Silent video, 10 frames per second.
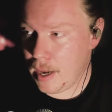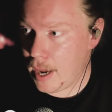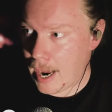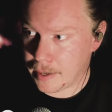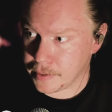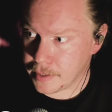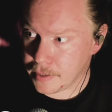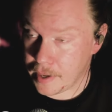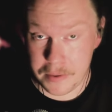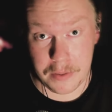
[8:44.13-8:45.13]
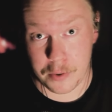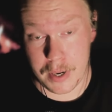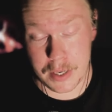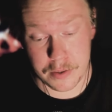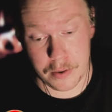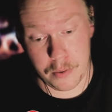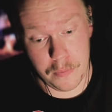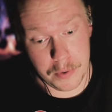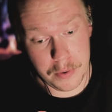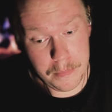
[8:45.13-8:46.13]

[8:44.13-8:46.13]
And I think the credits are over.